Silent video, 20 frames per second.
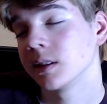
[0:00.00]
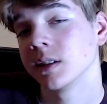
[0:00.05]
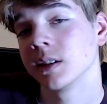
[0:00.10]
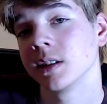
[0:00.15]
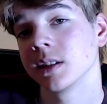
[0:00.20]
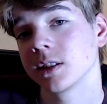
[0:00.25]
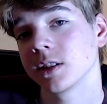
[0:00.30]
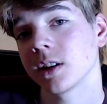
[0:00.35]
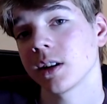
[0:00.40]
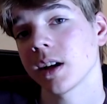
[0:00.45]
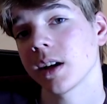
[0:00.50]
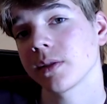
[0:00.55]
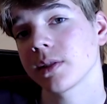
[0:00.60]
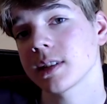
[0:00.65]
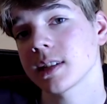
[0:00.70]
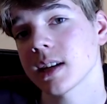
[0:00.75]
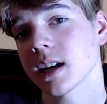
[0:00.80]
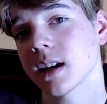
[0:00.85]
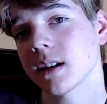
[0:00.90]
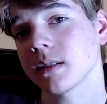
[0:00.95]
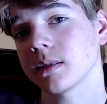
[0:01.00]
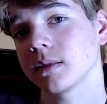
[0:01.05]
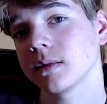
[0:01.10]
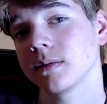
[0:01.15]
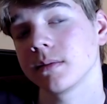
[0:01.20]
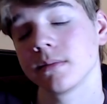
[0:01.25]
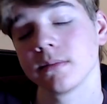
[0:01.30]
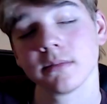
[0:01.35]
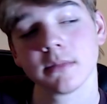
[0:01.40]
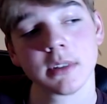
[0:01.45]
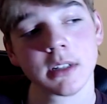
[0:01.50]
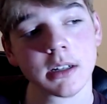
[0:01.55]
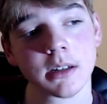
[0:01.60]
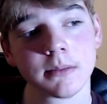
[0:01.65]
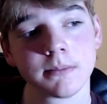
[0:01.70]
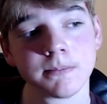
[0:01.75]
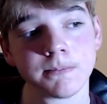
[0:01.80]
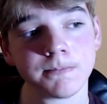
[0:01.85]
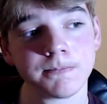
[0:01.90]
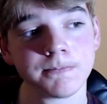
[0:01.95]
that's all I have to say.
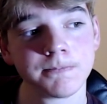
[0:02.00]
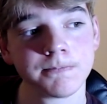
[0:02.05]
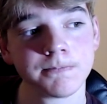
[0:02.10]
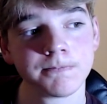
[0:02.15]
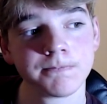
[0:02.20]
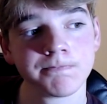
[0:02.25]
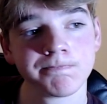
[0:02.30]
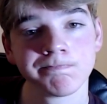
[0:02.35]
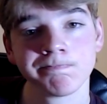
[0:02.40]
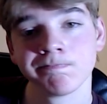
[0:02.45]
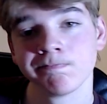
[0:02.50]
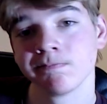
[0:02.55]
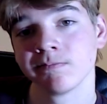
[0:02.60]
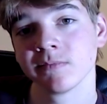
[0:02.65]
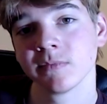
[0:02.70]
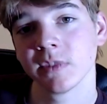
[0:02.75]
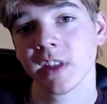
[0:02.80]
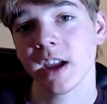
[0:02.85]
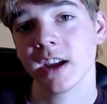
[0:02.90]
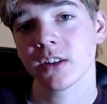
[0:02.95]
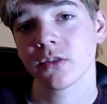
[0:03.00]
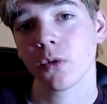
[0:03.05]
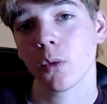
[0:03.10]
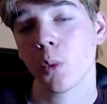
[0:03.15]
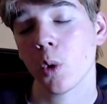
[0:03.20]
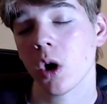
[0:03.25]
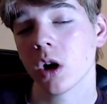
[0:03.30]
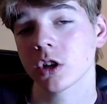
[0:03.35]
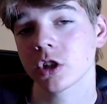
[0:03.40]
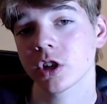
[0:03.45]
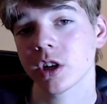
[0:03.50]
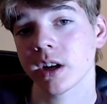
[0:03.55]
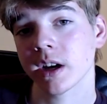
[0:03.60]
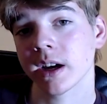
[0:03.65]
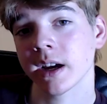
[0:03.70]
Um, thanks for watching, I